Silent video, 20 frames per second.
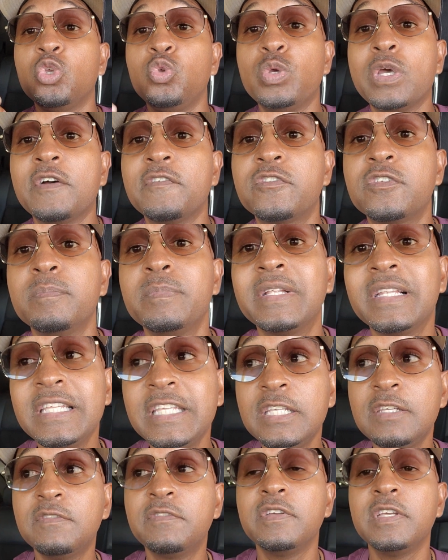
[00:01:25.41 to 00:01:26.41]
You have to
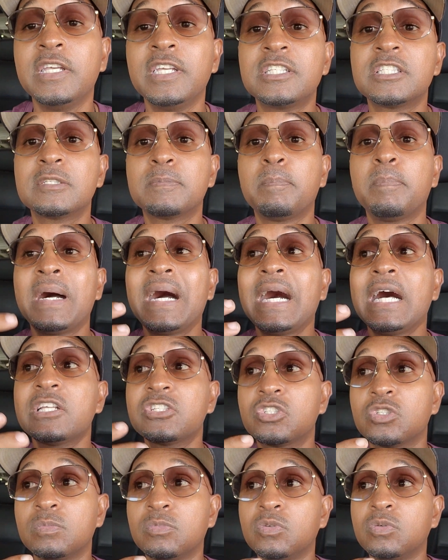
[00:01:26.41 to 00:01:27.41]
believe it's
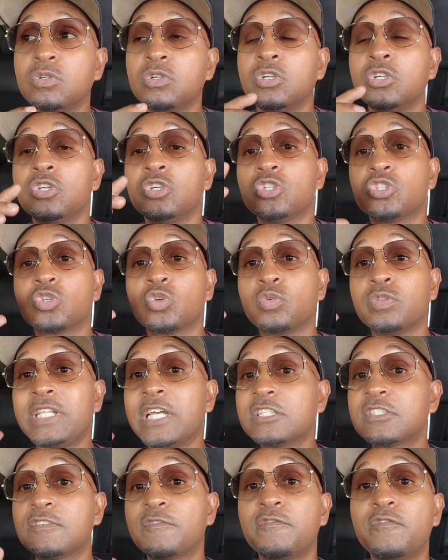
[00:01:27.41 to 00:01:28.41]
possible. So
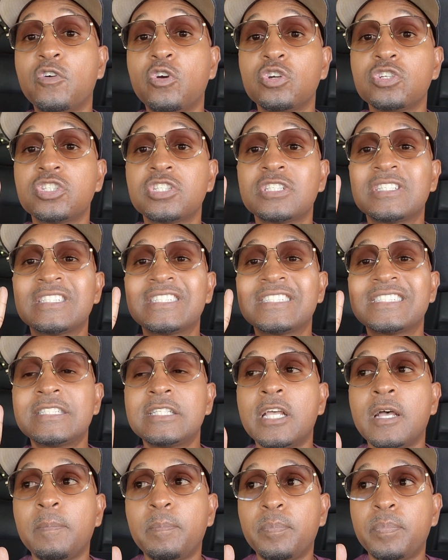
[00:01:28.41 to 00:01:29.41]
that's the first
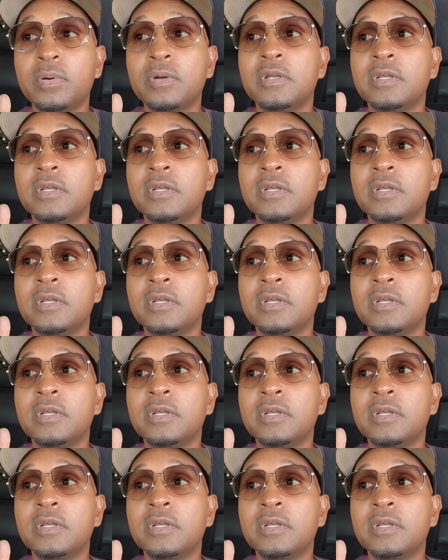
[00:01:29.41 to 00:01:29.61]
step